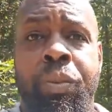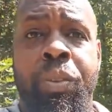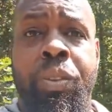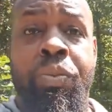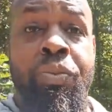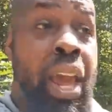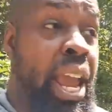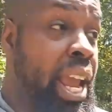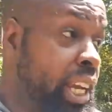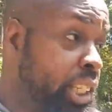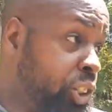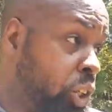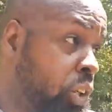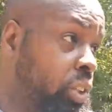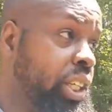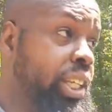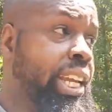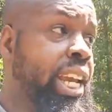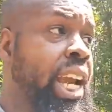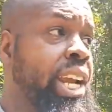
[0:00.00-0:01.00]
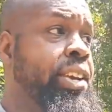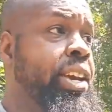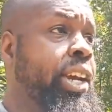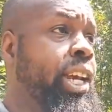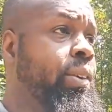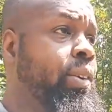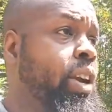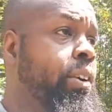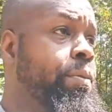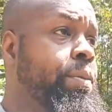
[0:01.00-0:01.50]
they certainly can't take
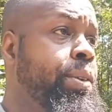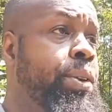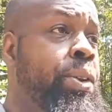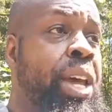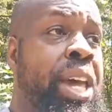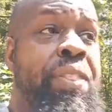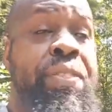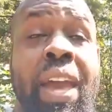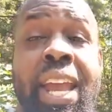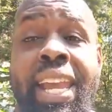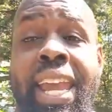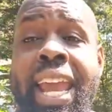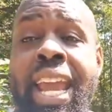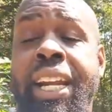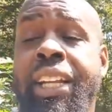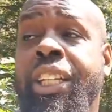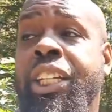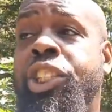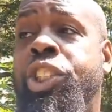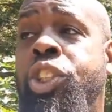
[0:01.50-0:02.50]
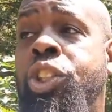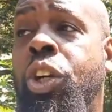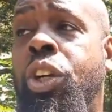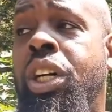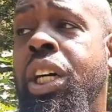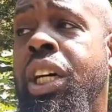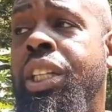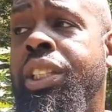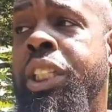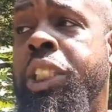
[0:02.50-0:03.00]
it away from you. They can't dist-
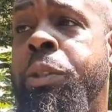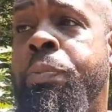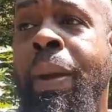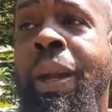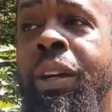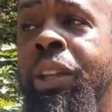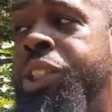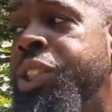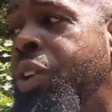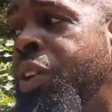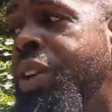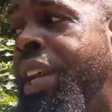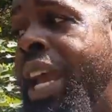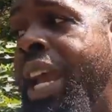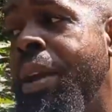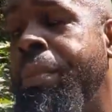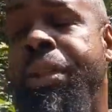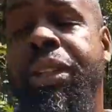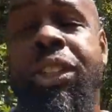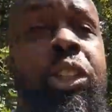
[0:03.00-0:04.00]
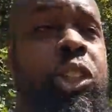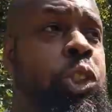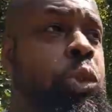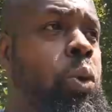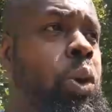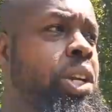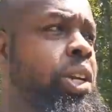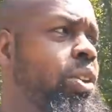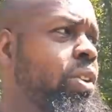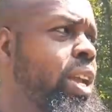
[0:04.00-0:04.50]
uh, disparage your name and
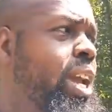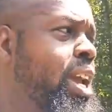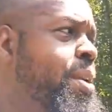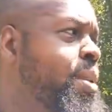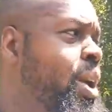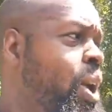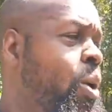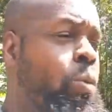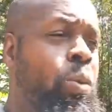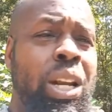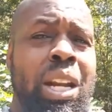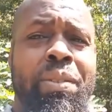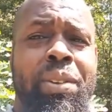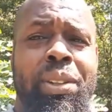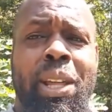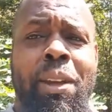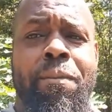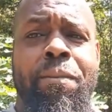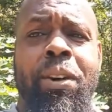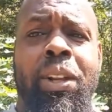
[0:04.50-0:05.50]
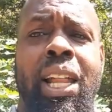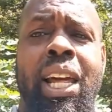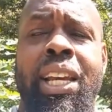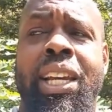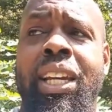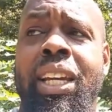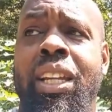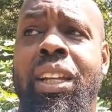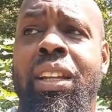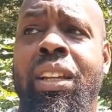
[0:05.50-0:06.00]
destroy your name whenever they feel
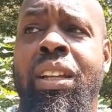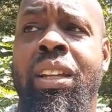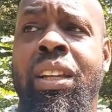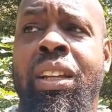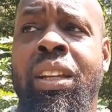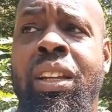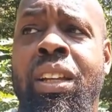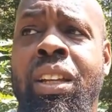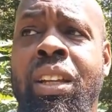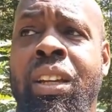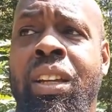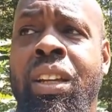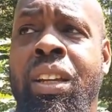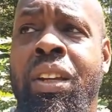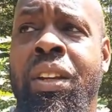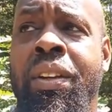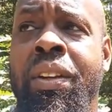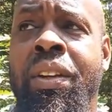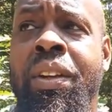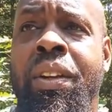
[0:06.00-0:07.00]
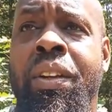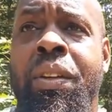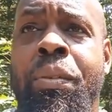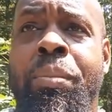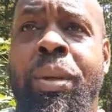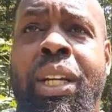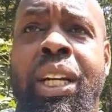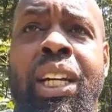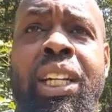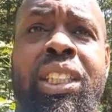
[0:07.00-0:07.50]
like it
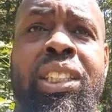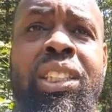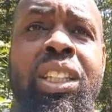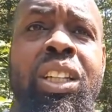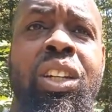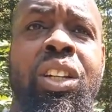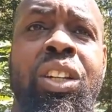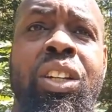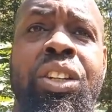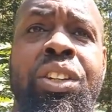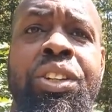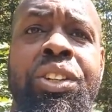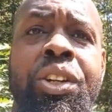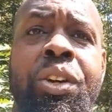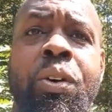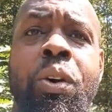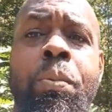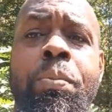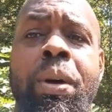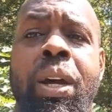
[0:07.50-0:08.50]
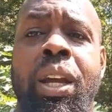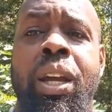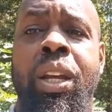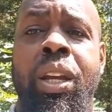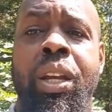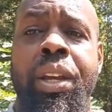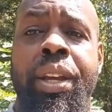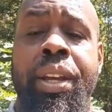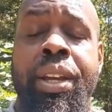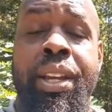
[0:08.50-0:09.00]
because you're
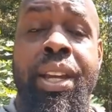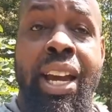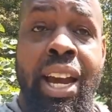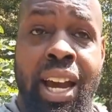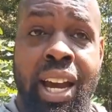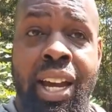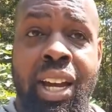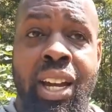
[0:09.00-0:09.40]
obeying Yah.